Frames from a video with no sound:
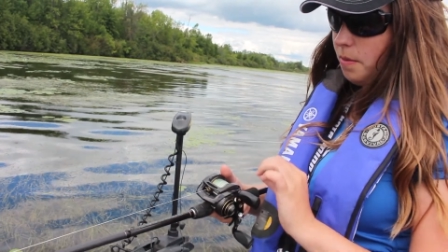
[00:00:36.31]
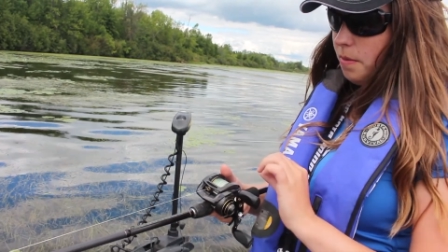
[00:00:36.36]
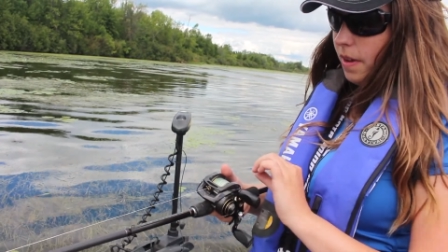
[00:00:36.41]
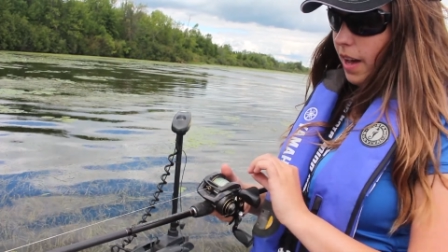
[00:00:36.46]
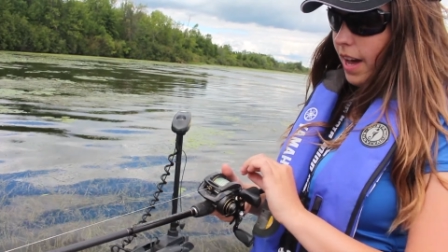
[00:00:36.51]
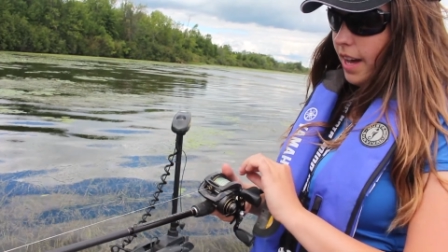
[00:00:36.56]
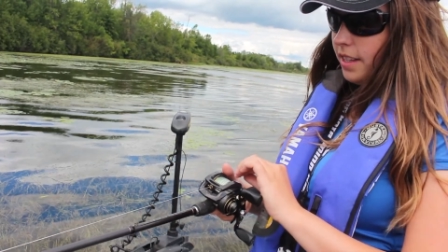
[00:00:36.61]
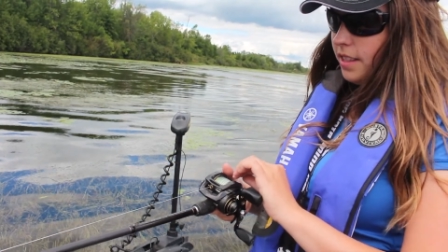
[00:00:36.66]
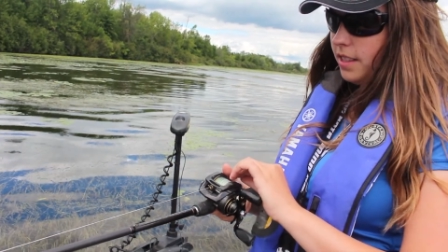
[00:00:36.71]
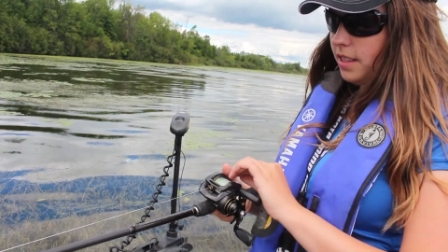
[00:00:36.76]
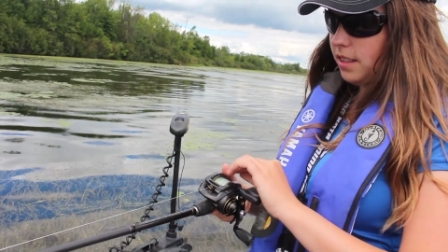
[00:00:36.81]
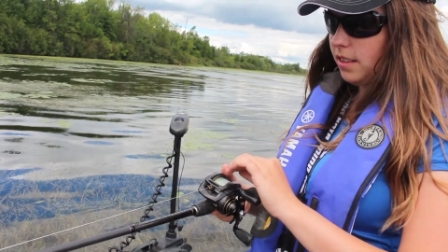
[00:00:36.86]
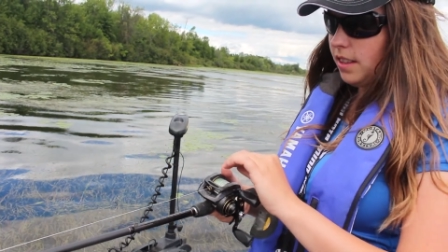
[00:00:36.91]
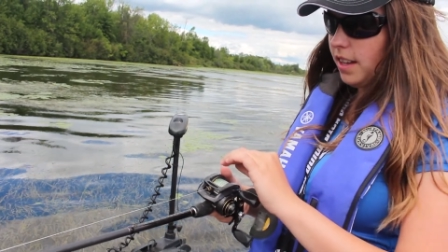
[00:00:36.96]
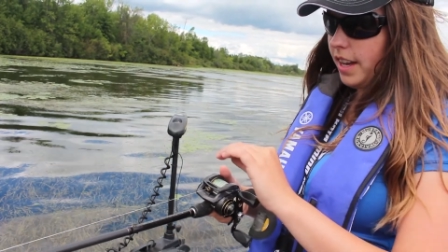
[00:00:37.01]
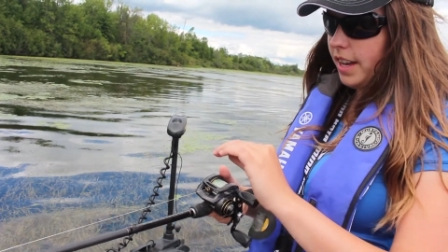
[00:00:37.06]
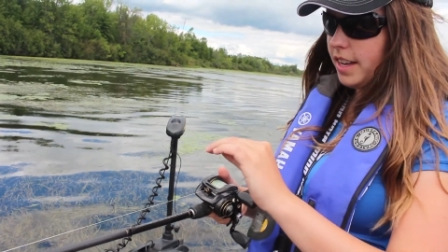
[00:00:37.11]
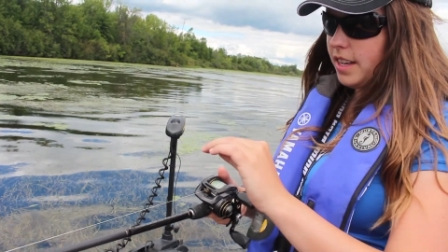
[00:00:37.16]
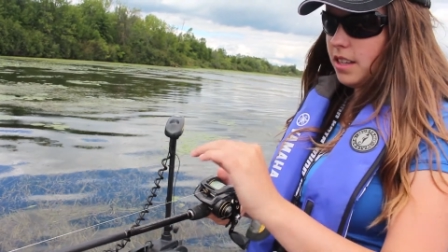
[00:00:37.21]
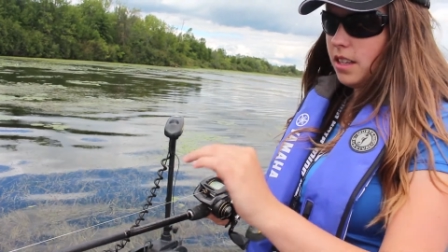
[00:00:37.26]
fast the
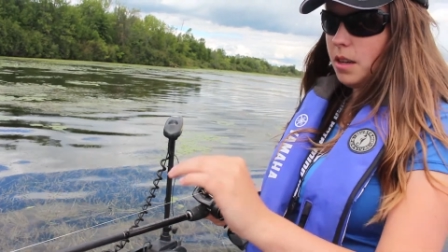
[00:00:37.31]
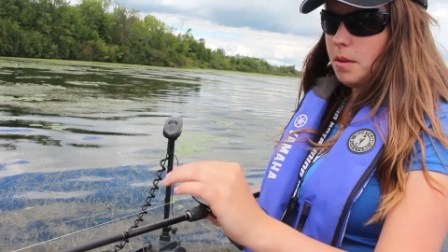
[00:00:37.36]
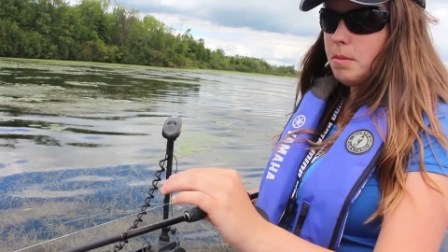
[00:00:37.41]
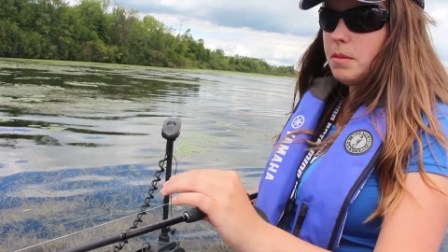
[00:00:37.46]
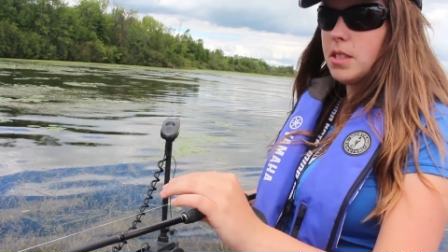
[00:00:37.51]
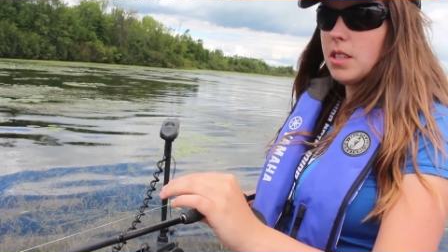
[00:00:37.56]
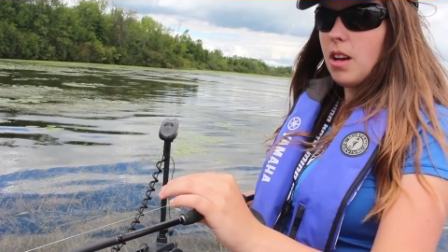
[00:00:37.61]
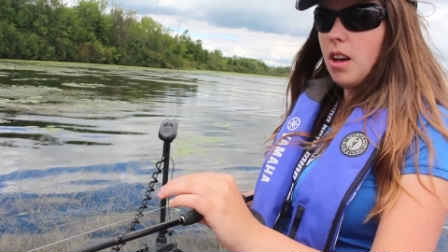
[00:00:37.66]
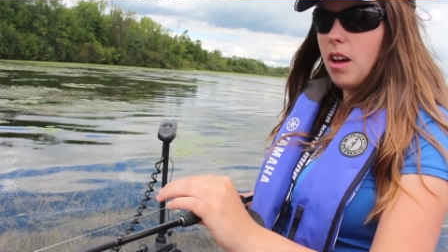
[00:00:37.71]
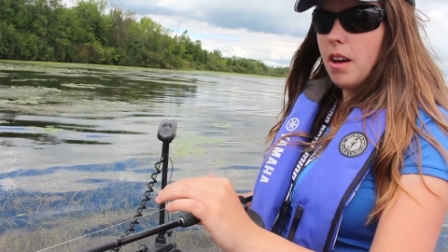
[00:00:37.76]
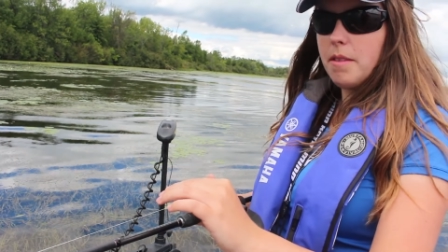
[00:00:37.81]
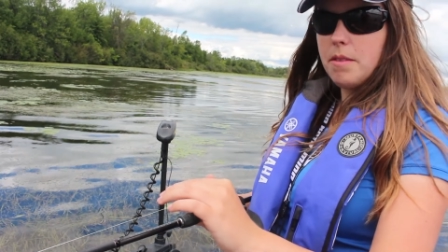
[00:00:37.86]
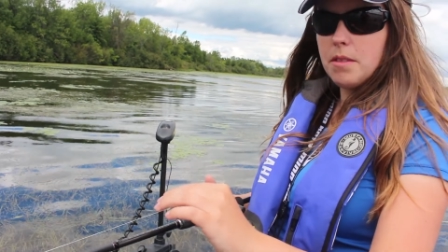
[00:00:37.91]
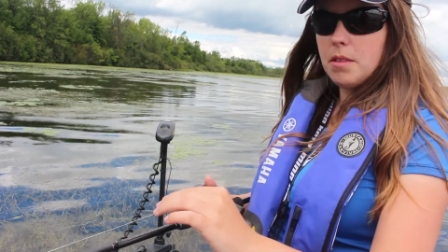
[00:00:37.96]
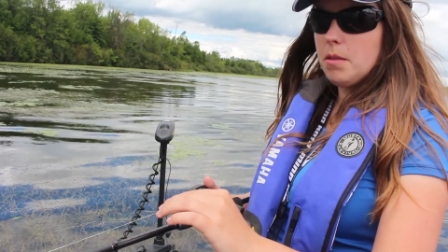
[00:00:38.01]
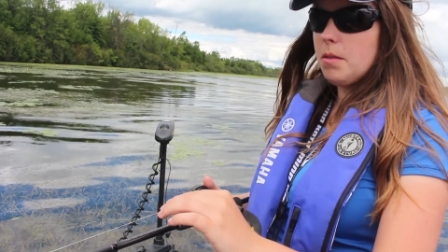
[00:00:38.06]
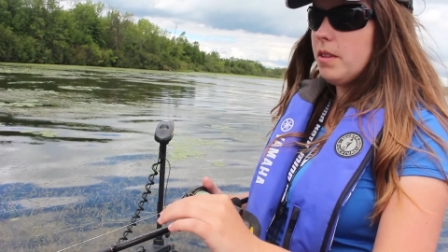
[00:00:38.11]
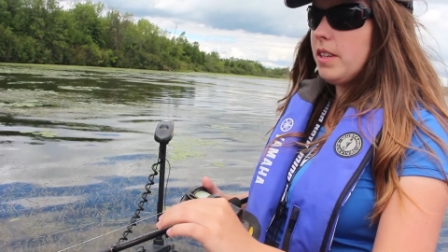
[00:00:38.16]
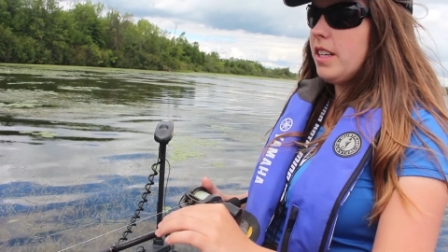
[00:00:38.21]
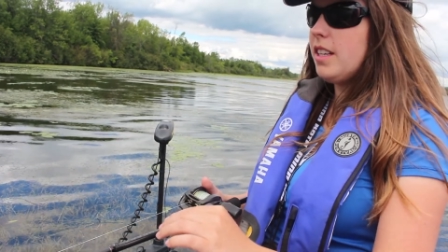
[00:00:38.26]
line comes
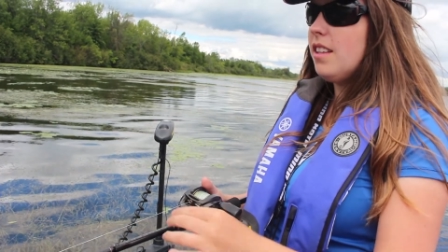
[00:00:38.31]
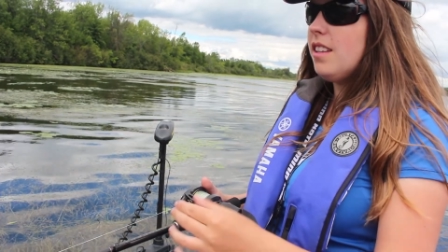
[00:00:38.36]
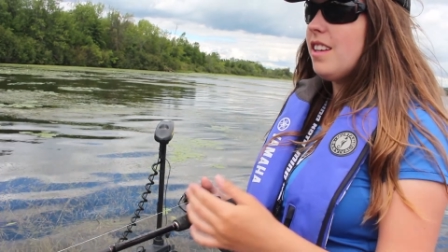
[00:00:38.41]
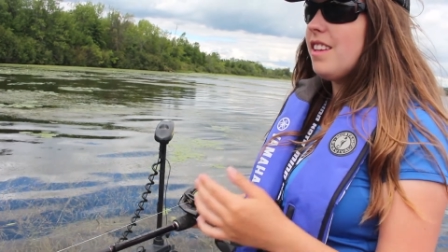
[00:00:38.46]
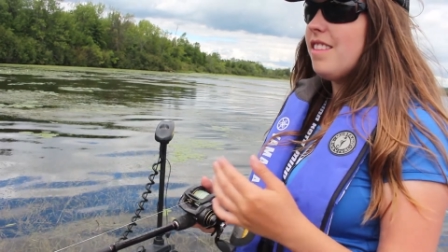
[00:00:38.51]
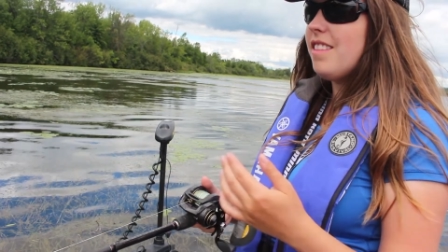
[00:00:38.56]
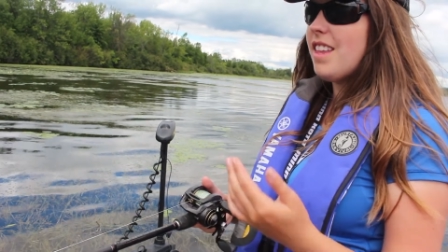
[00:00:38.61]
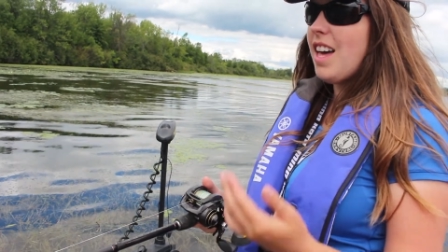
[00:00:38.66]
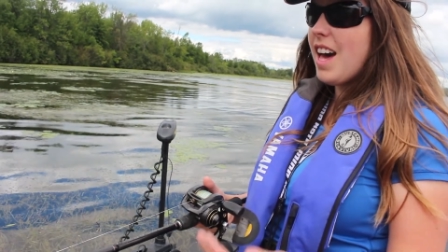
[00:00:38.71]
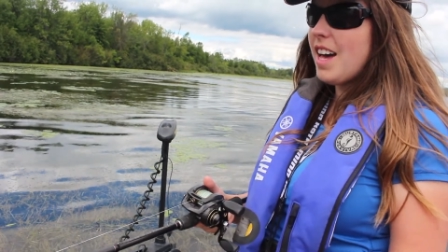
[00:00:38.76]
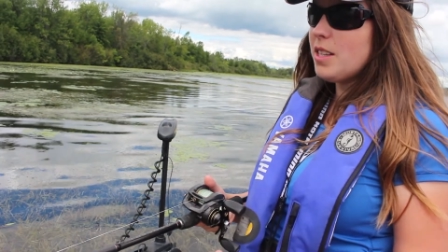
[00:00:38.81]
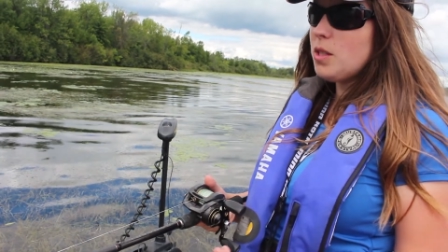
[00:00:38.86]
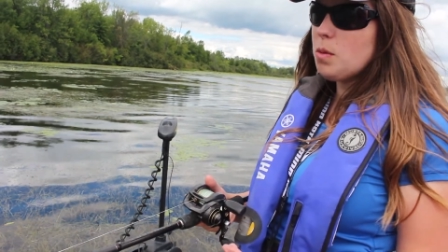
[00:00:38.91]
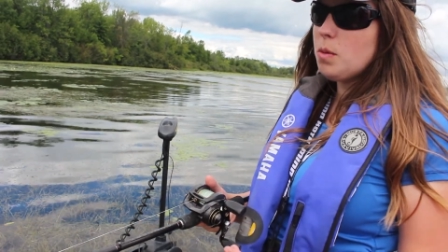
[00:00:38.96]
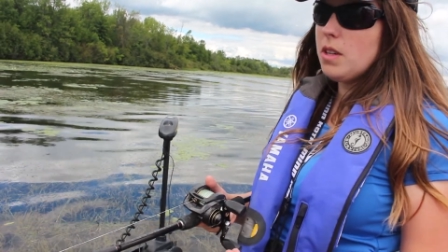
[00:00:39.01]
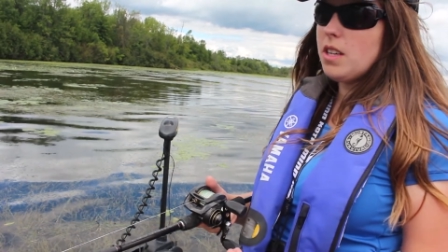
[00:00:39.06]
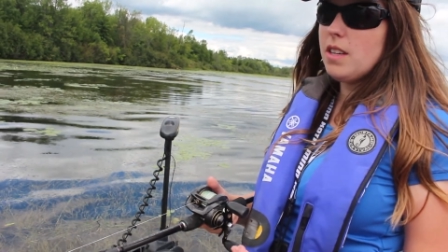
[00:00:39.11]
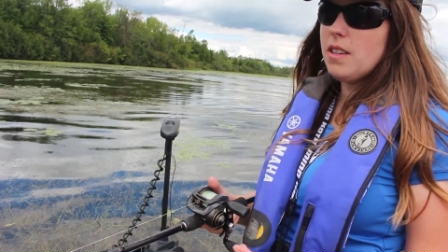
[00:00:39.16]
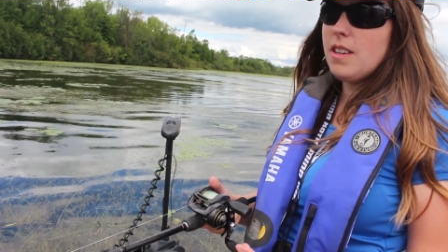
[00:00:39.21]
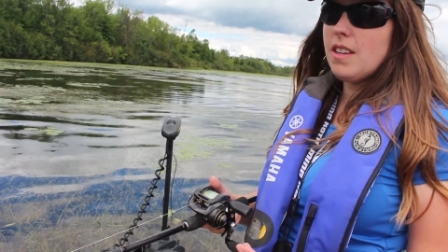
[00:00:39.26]
off the reel and that's
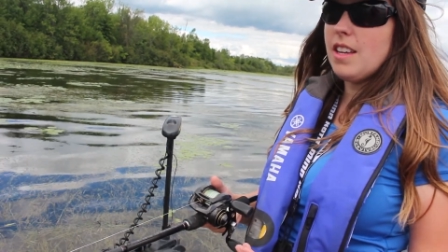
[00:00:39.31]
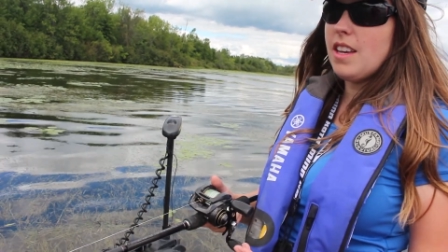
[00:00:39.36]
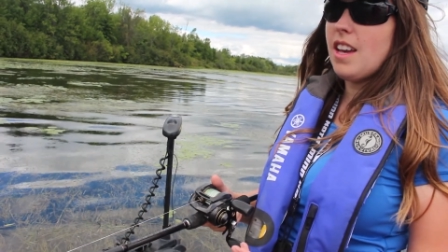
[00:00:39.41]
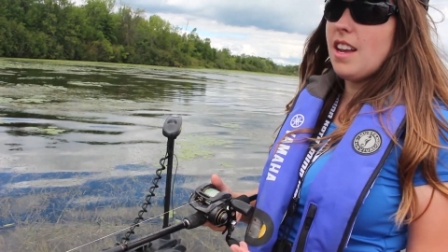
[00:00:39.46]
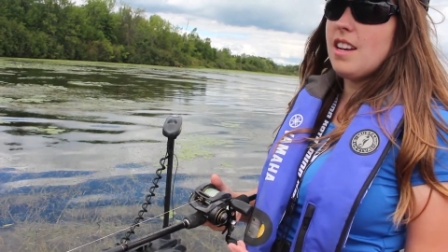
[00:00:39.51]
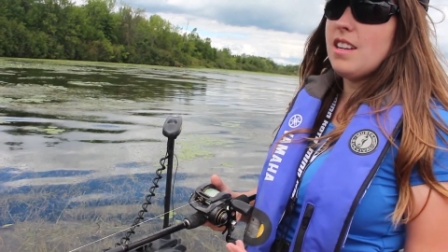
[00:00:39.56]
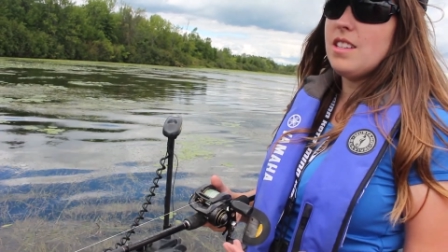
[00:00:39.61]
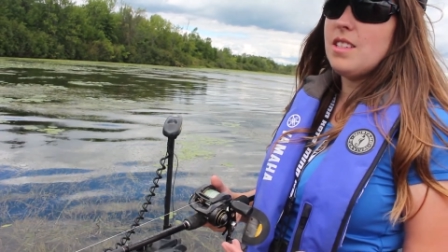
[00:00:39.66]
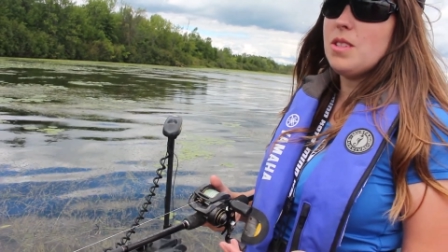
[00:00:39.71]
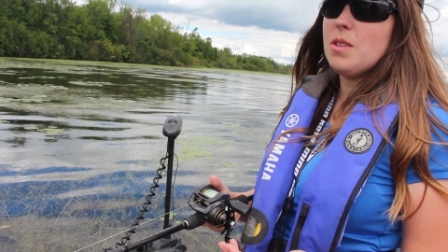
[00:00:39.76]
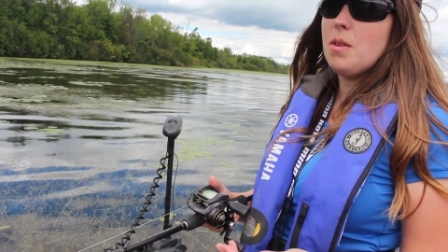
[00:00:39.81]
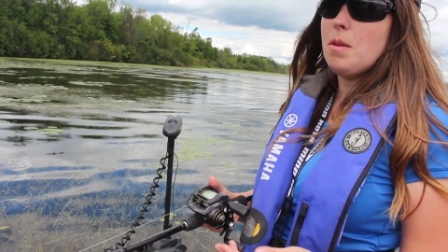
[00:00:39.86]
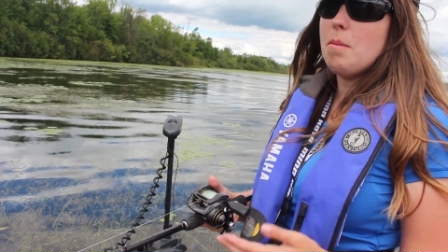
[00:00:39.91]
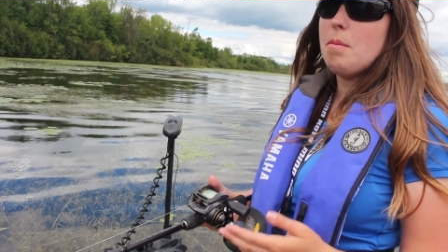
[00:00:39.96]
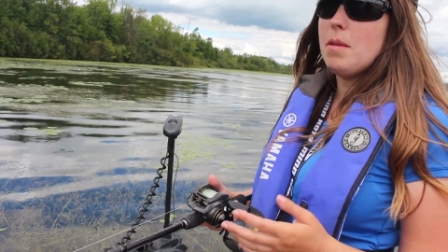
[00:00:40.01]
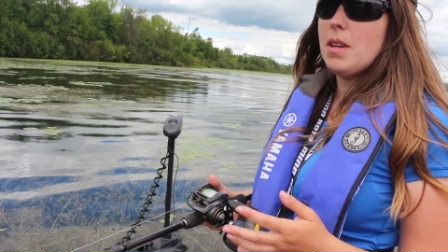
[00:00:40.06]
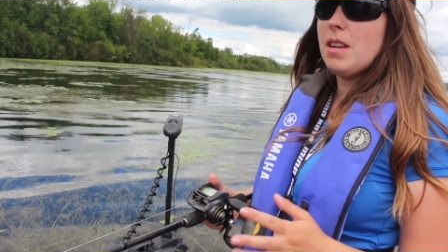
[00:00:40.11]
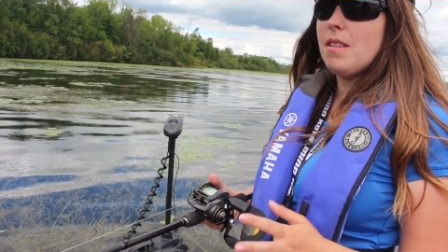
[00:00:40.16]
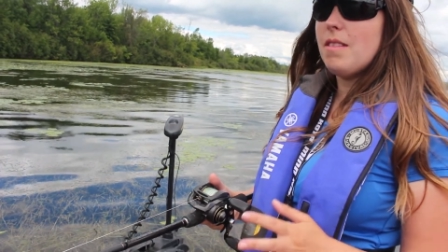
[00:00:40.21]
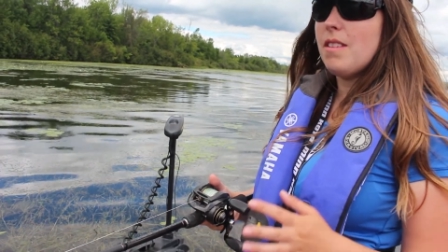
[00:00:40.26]
where you can get into a
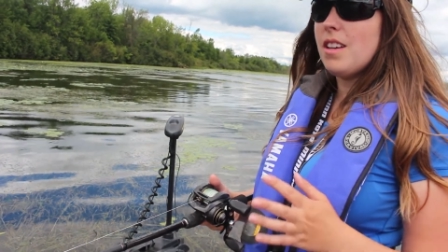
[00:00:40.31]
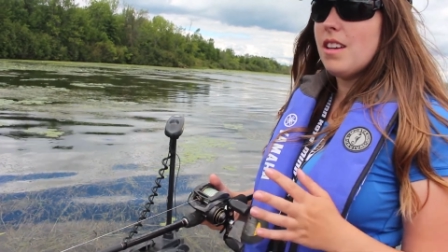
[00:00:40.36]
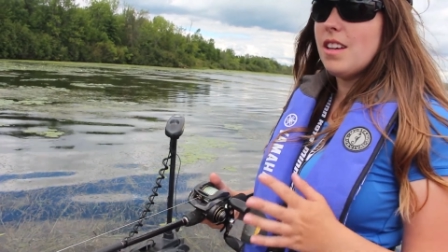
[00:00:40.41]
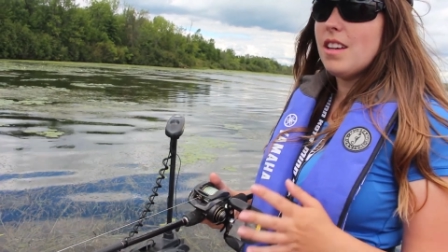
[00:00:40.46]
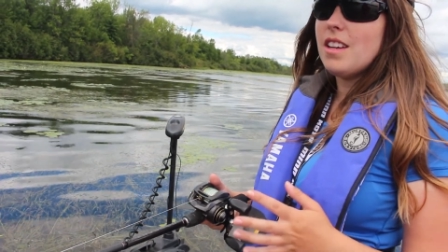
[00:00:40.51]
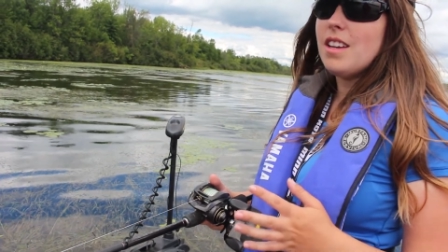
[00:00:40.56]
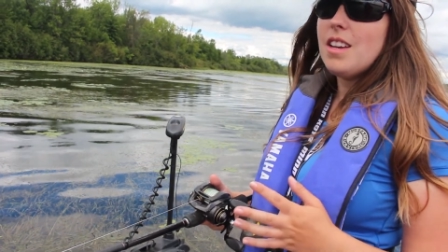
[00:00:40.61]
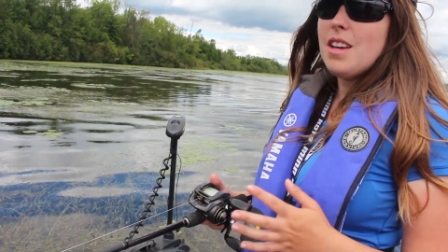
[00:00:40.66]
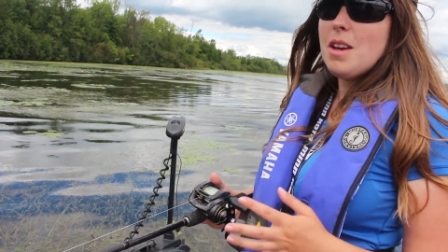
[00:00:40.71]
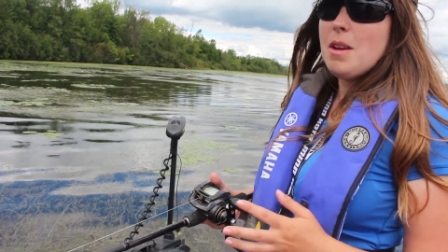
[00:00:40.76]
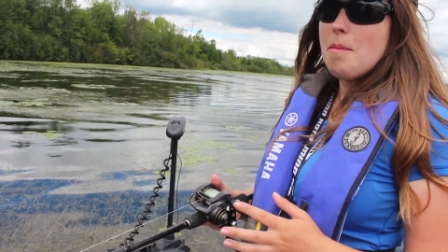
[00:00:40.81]
bit of a